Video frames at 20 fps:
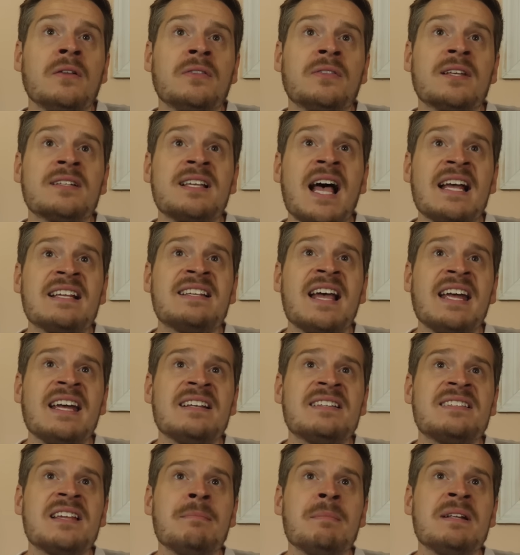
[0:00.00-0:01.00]
Does
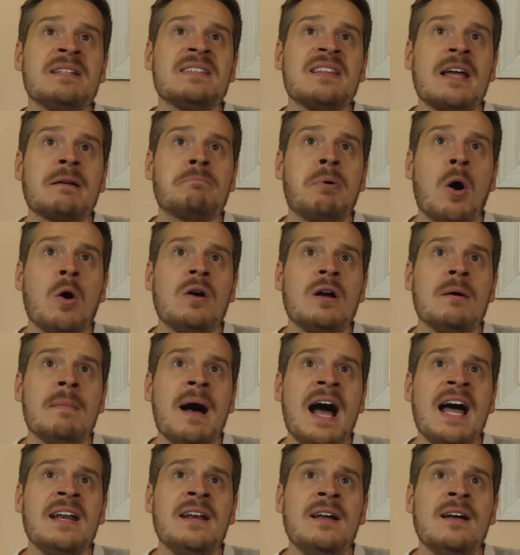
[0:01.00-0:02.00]
Isaiah Simmons like
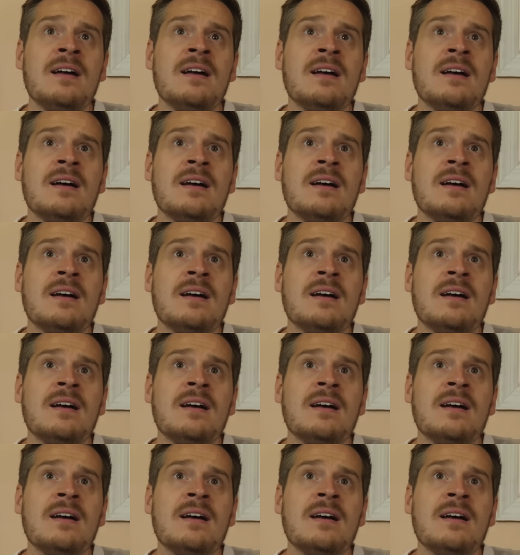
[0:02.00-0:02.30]
Pokemon?